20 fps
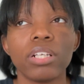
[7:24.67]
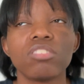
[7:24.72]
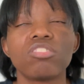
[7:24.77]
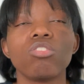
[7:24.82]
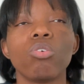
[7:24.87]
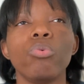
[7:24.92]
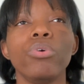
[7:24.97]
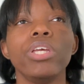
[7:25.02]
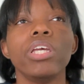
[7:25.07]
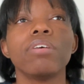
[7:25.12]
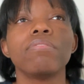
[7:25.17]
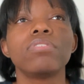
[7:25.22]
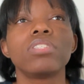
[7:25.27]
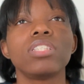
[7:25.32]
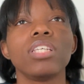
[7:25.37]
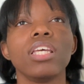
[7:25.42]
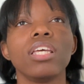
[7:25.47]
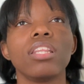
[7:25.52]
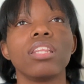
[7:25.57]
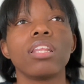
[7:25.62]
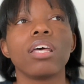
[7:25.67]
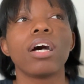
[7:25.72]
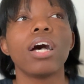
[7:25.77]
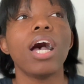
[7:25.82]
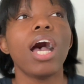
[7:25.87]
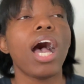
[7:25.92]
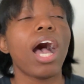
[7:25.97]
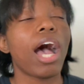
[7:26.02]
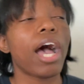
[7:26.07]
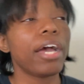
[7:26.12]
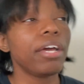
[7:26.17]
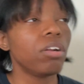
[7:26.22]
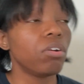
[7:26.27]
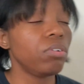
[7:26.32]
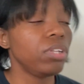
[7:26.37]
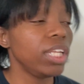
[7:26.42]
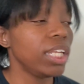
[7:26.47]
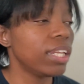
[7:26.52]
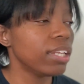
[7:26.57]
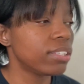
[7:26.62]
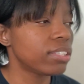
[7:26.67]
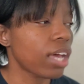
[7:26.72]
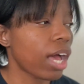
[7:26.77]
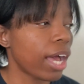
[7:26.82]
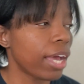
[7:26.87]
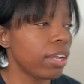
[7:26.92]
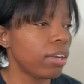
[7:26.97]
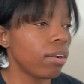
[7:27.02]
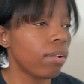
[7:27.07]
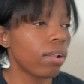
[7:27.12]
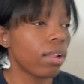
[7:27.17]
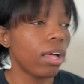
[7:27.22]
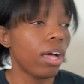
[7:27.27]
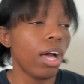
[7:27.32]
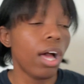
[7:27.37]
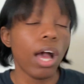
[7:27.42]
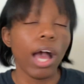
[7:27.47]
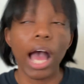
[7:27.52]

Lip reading: So we have seen the, I don't need a title.